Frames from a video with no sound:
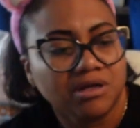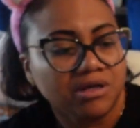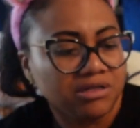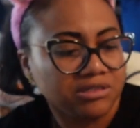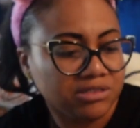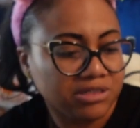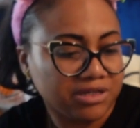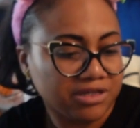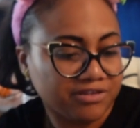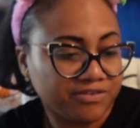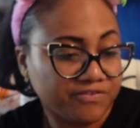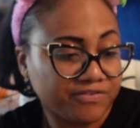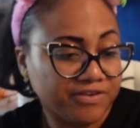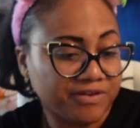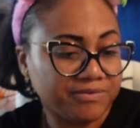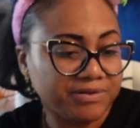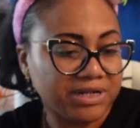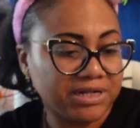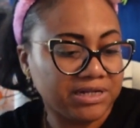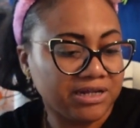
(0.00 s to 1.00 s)
So yeah, so
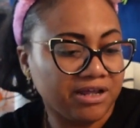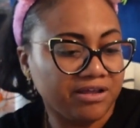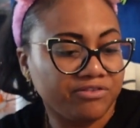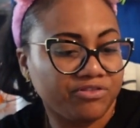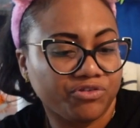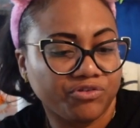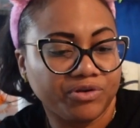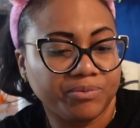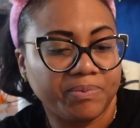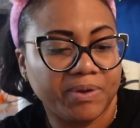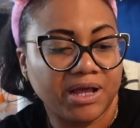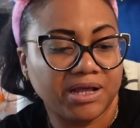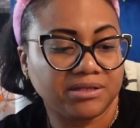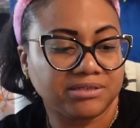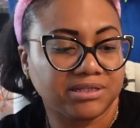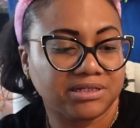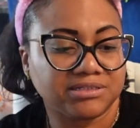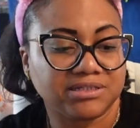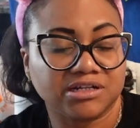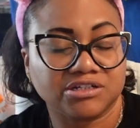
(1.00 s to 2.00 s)
$7.99 three pack.
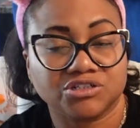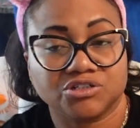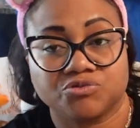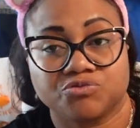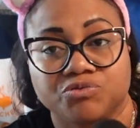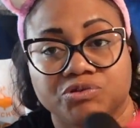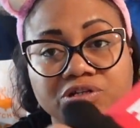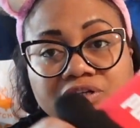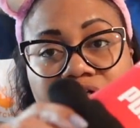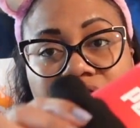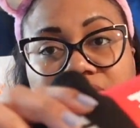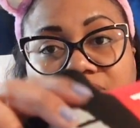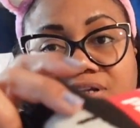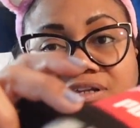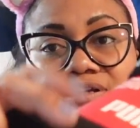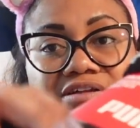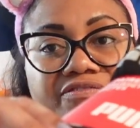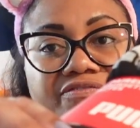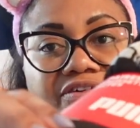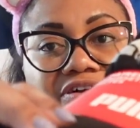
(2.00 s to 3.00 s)
That's actually really good. And
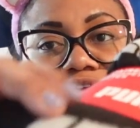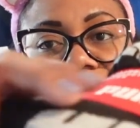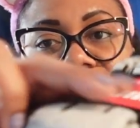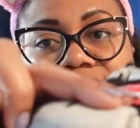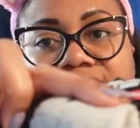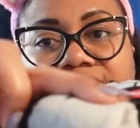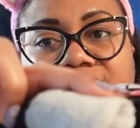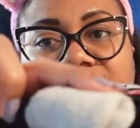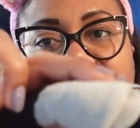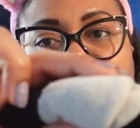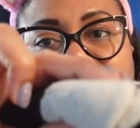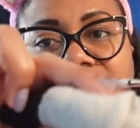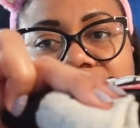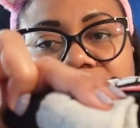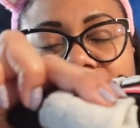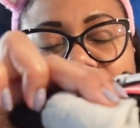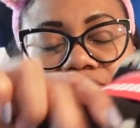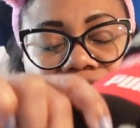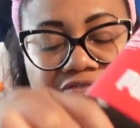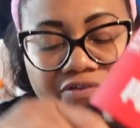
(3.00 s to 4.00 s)
they're very thick. They
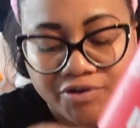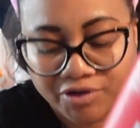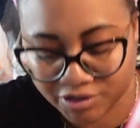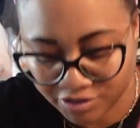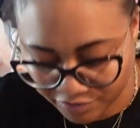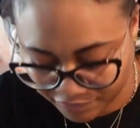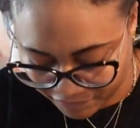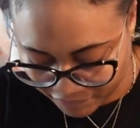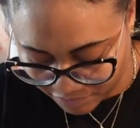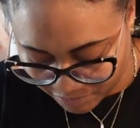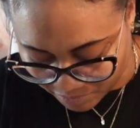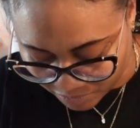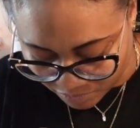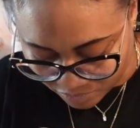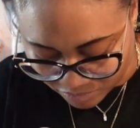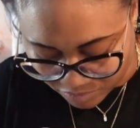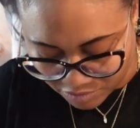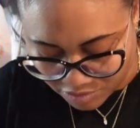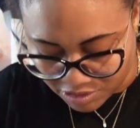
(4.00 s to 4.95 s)
look very comfortable.